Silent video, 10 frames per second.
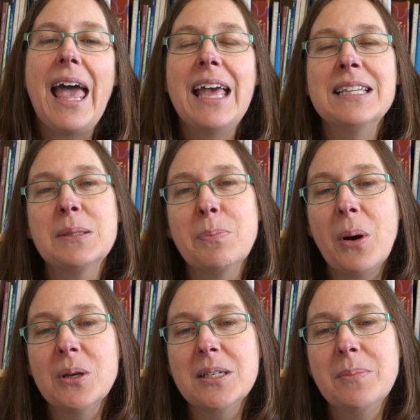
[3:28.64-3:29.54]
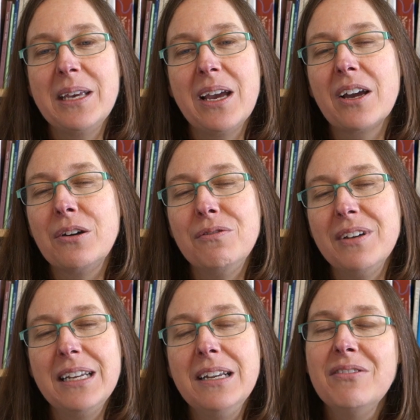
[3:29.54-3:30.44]
And possibly I could
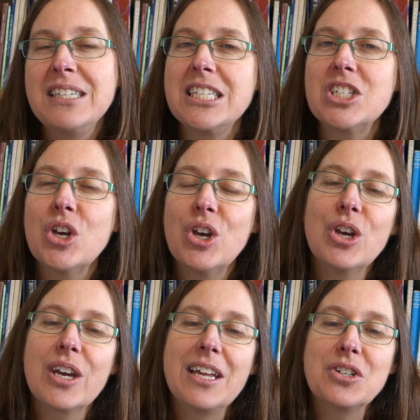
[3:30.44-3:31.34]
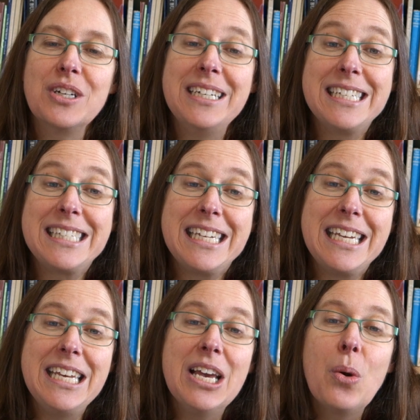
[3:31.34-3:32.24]
fit in a visit to her country to
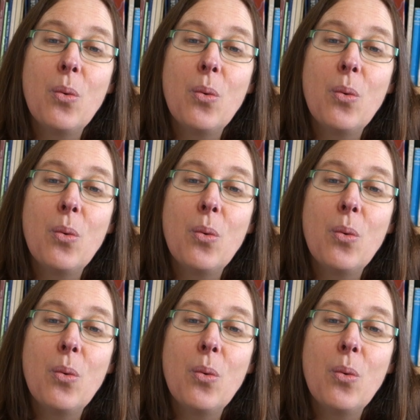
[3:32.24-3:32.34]
see